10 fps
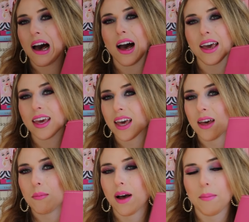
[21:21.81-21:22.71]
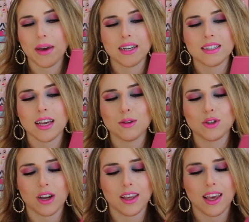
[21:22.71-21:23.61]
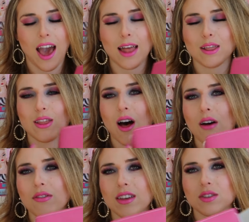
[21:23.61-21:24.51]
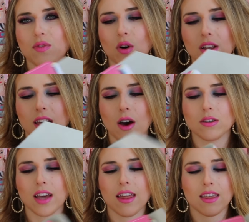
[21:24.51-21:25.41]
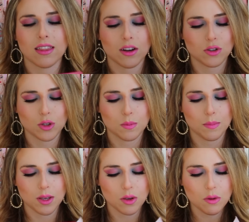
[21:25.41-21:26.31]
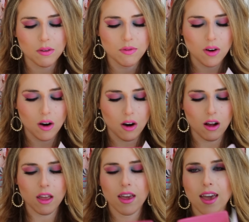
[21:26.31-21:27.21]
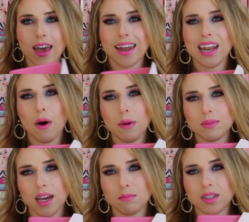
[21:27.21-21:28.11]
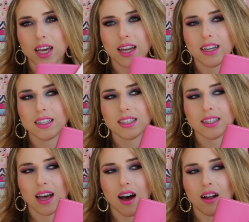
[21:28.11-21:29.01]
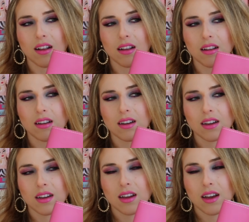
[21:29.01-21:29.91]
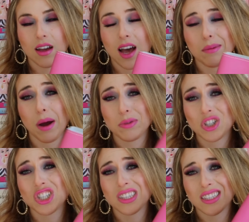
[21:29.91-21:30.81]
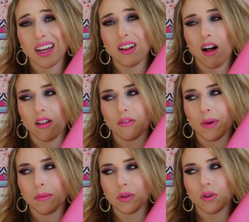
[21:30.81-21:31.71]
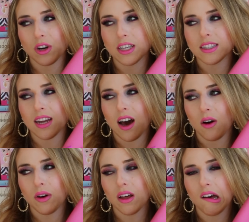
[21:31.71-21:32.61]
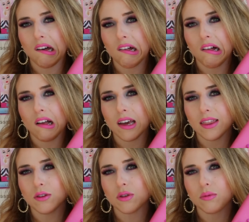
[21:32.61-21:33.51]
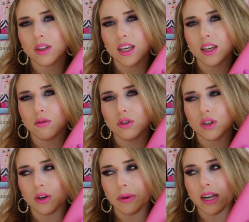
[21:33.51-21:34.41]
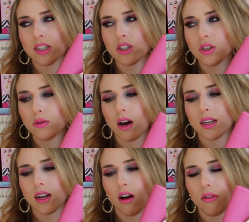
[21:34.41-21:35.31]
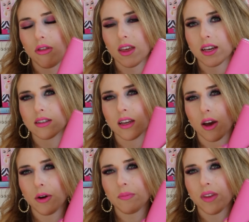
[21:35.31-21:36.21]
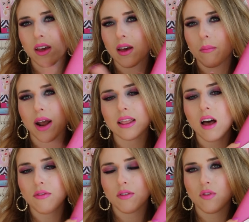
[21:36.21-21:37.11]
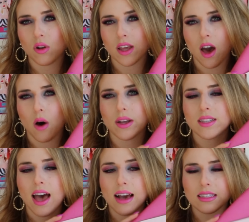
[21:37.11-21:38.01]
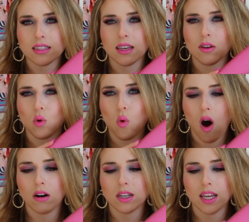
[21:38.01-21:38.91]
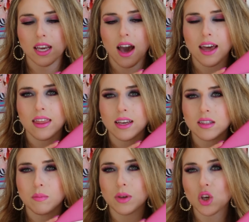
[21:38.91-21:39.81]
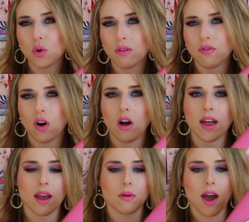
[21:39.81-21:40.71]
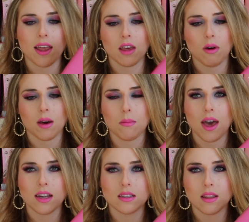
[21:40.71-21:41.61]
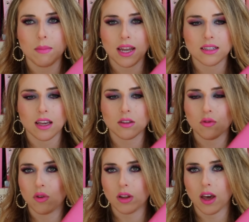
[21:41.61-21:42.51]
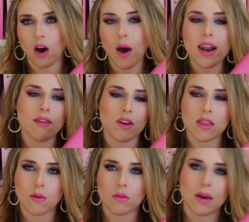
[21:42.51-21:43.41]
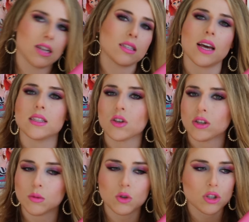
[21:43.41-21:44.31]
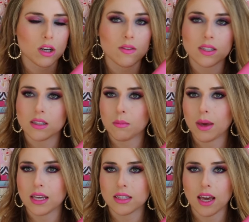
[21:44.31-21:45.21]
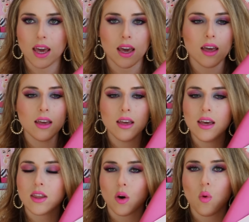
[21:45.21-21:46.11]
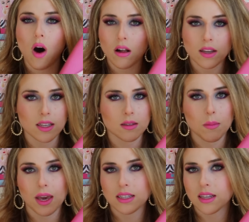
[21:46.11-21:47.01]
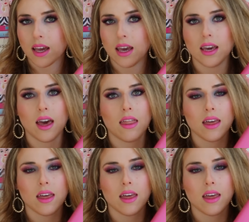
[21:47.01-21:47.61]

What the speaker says: I am a May Designs junkie. I love these folios. I think they're just beautiful. And now I'm tempted to sell, I probably should sell all of my Midoris now. Oh, and those are really cute too, but I just do not need all the things, you know? But I love the folio. It's excellent quality. I think it's beautiful, and I would highly recommend the May Designs folio and everything with May Designs. Their customer service is amazing. Their quality is amazing.